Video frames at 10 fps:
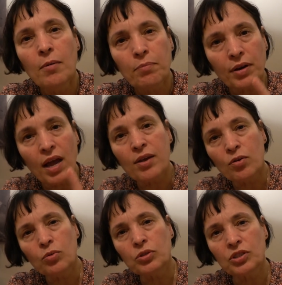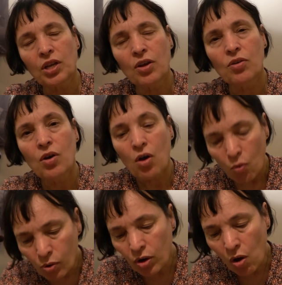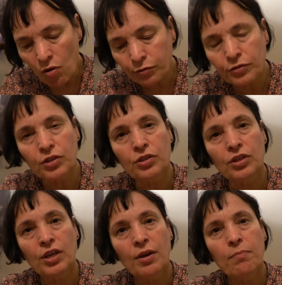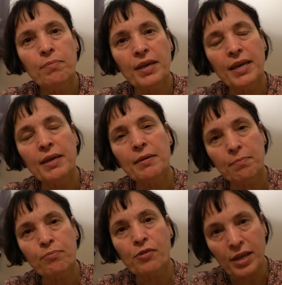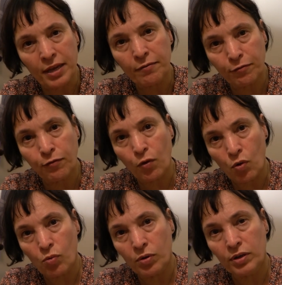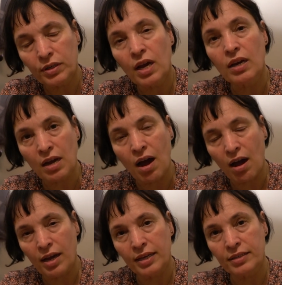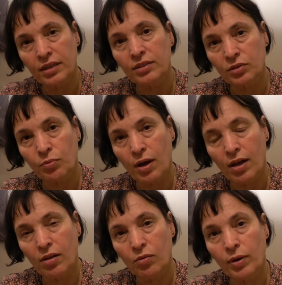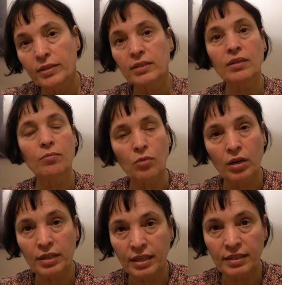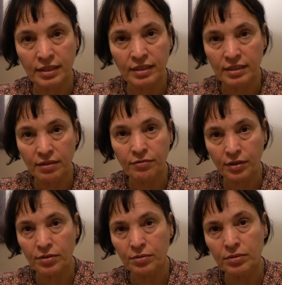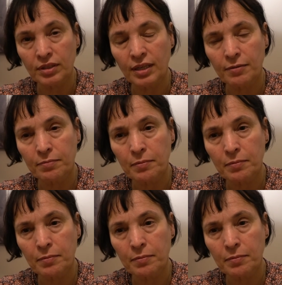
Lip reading: But I also will often be bringing forward a guide as well when someone is in difficulty.